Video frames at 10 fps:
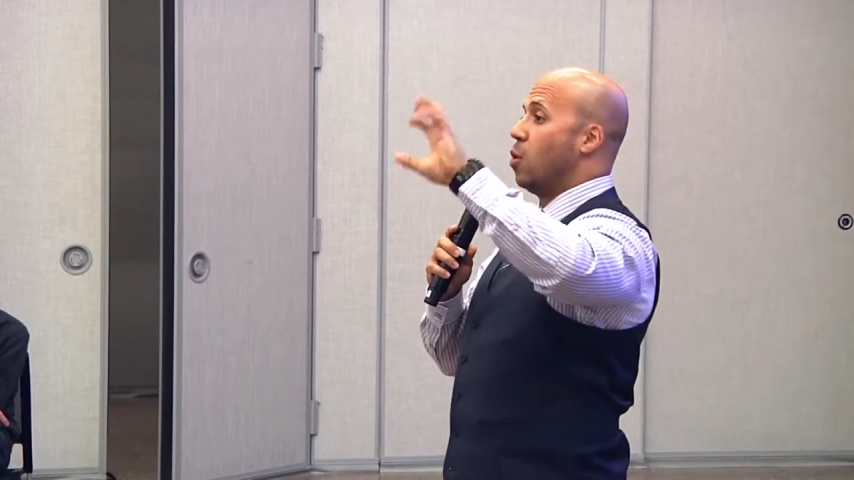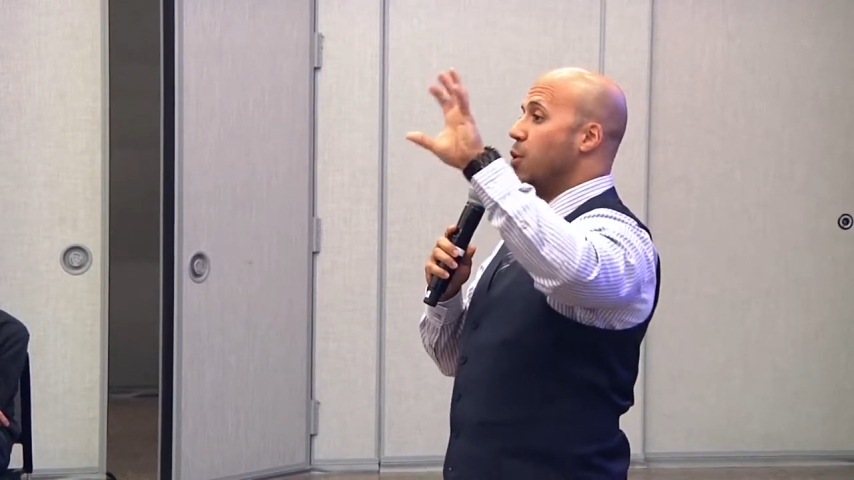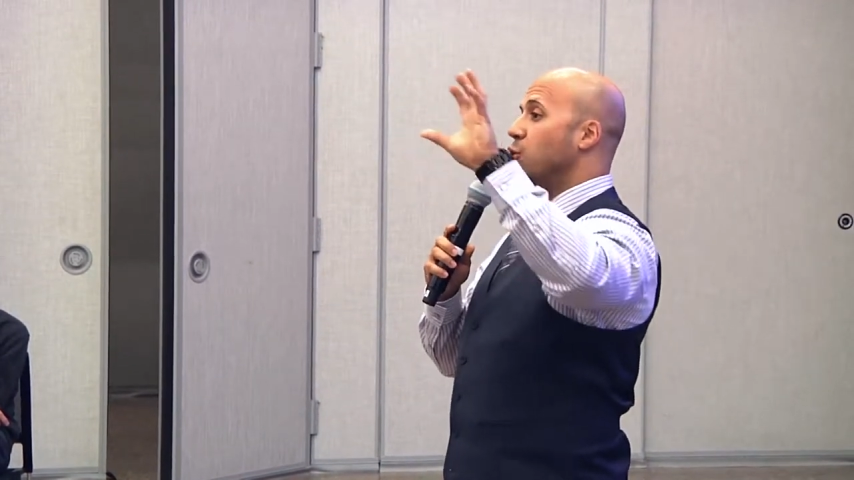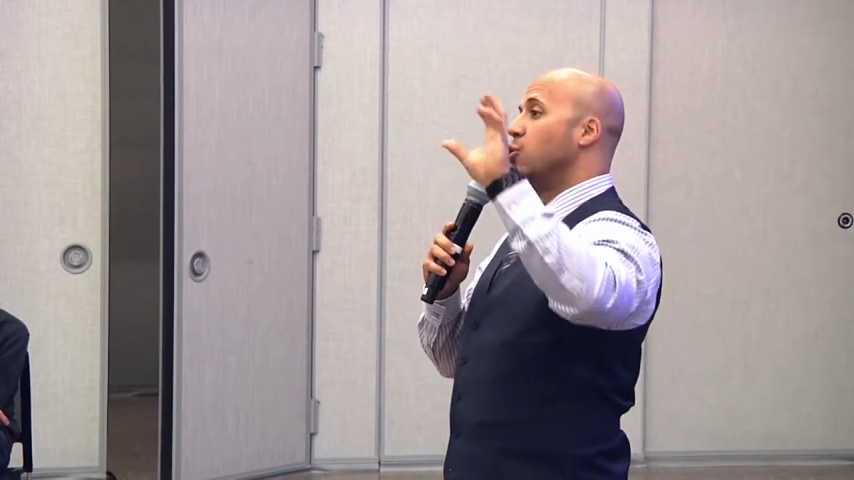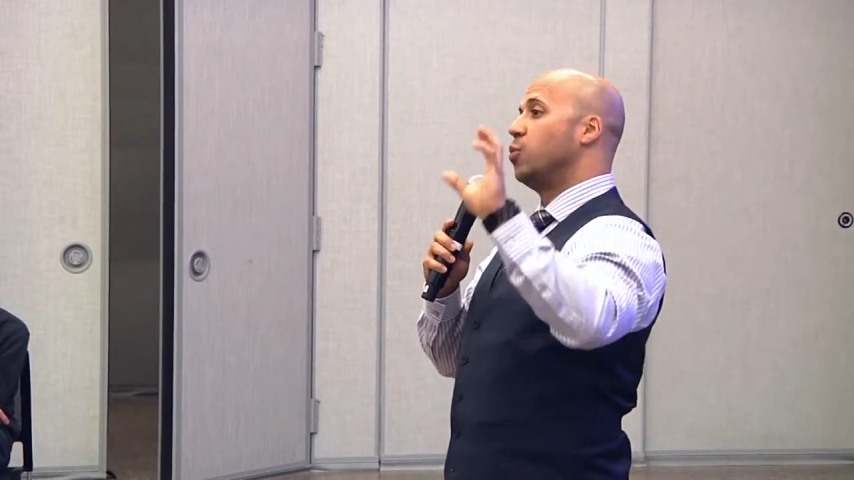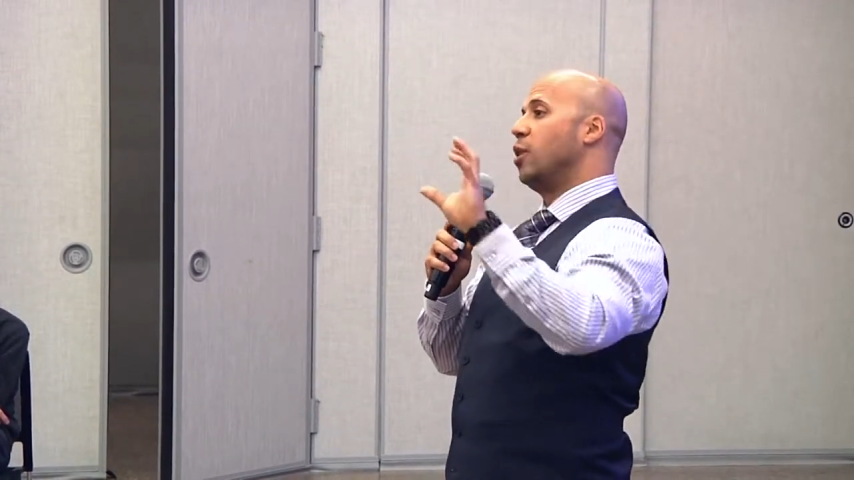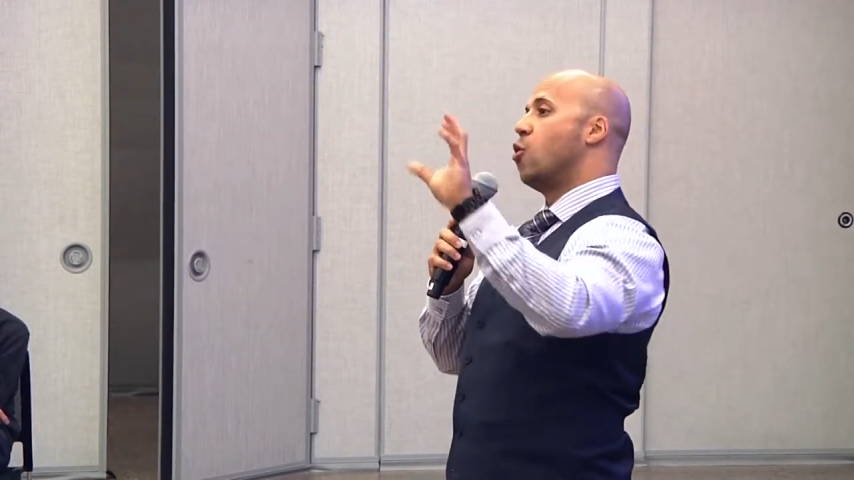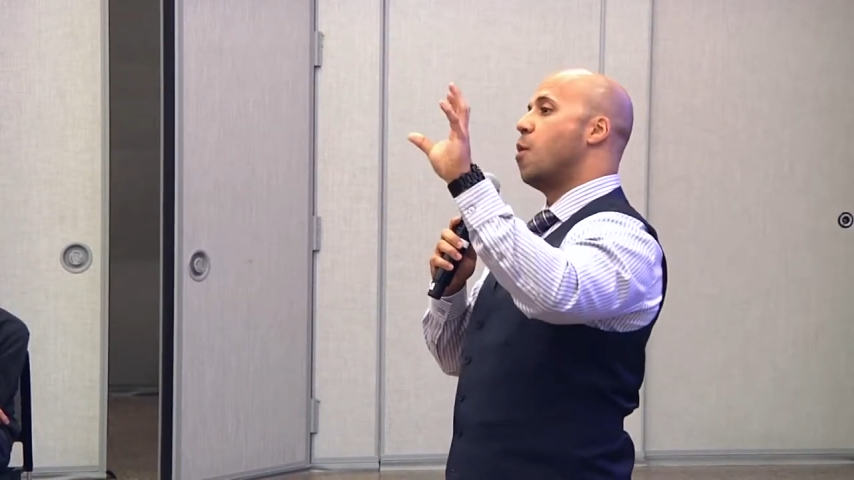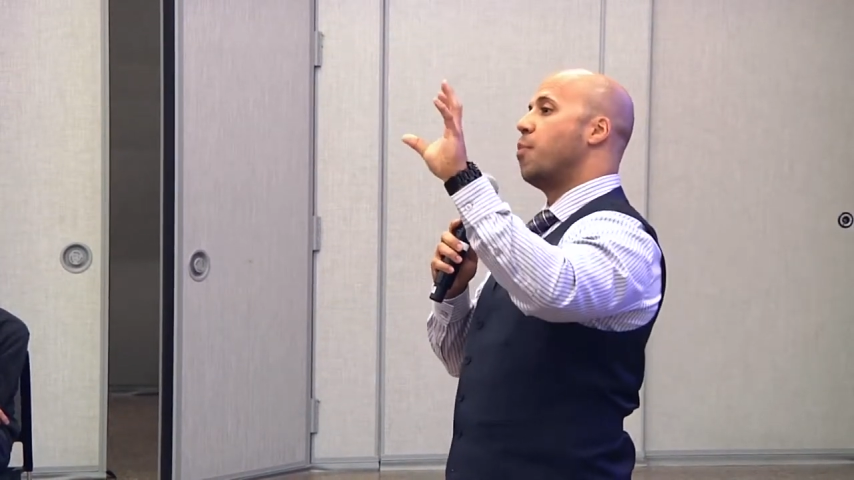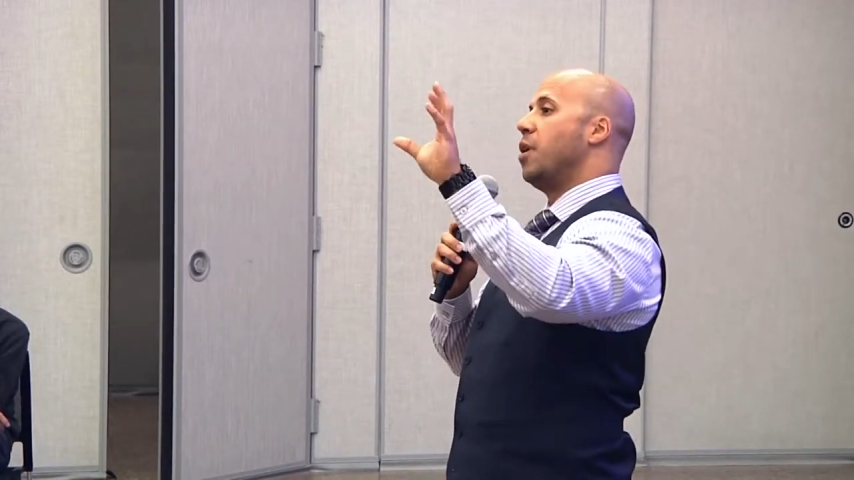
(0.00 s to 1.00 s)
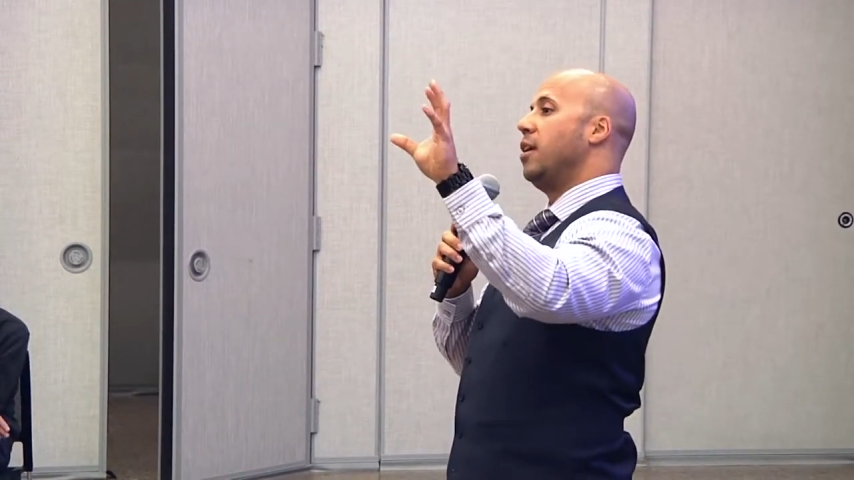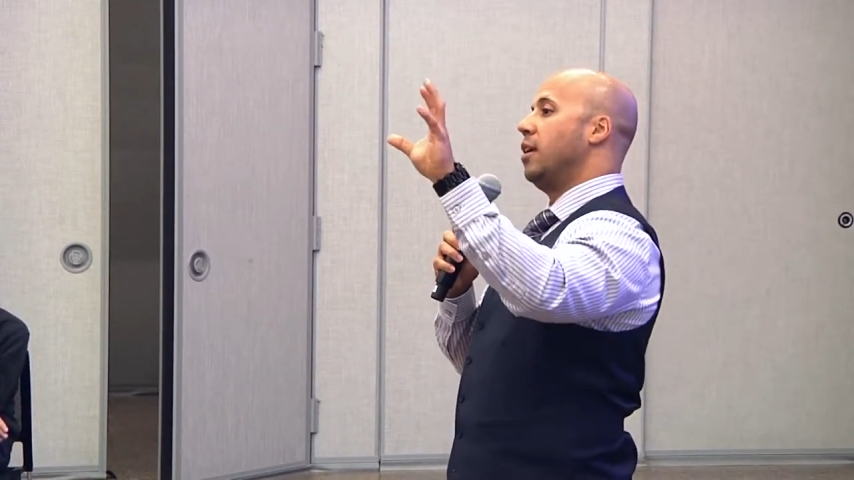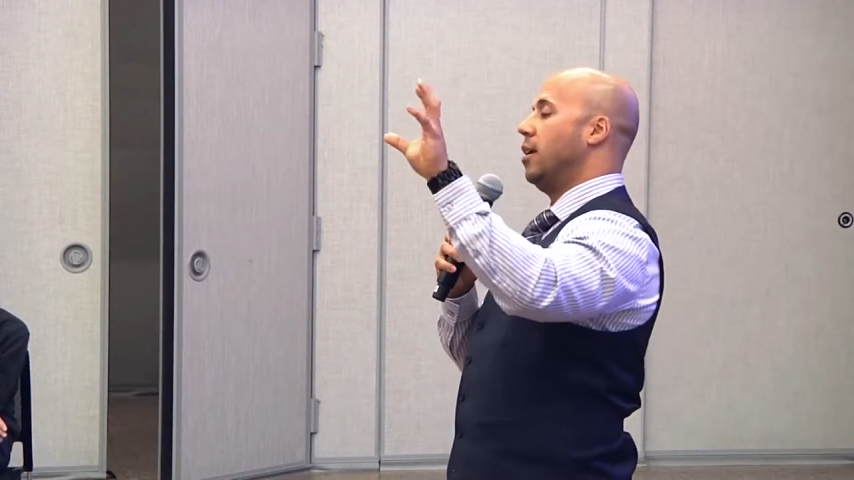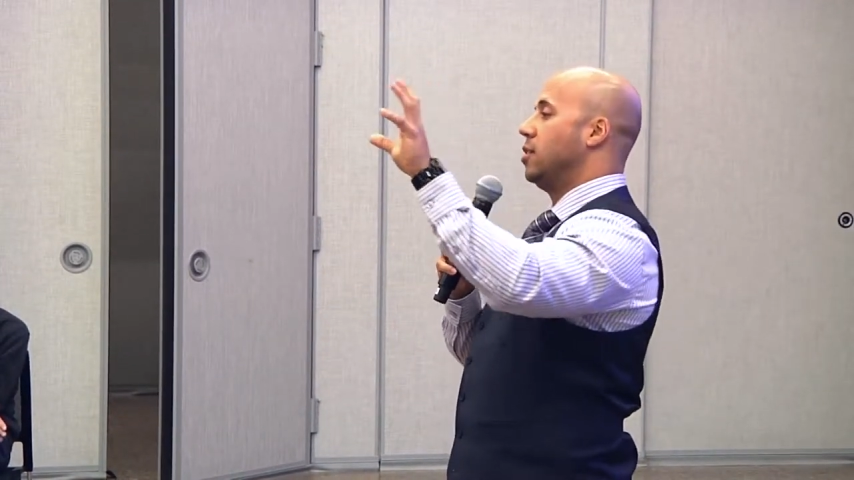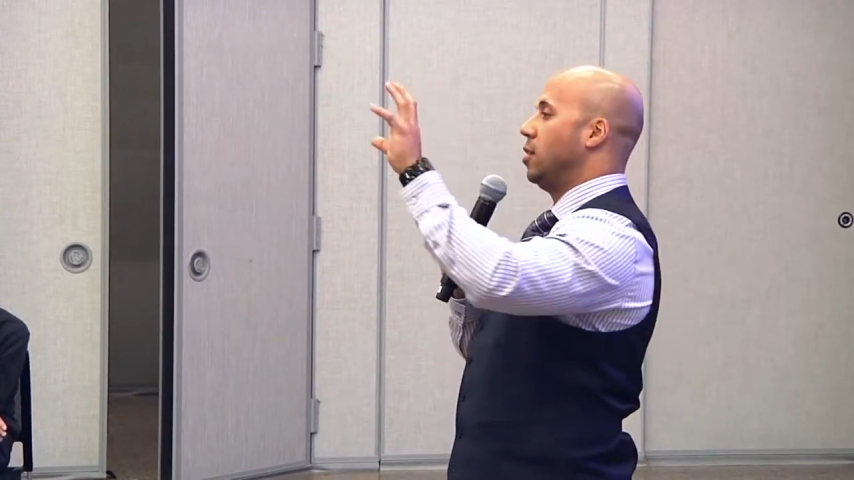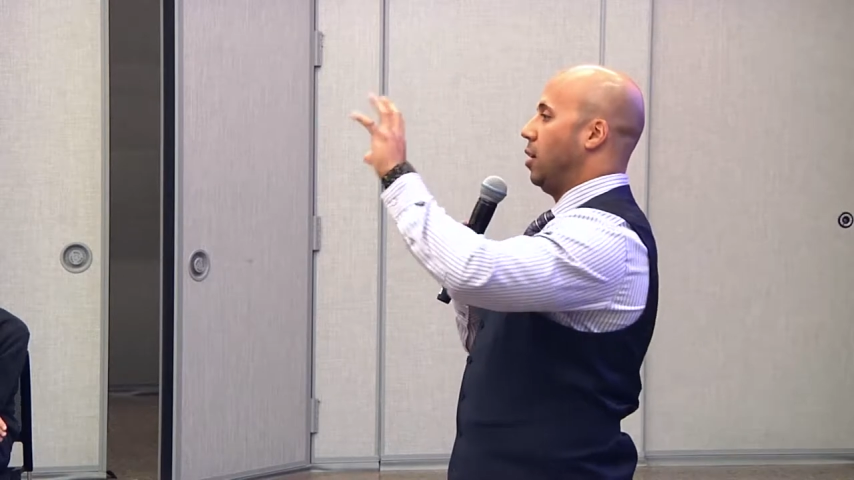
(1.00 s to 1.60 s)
what we do is we incorporate it into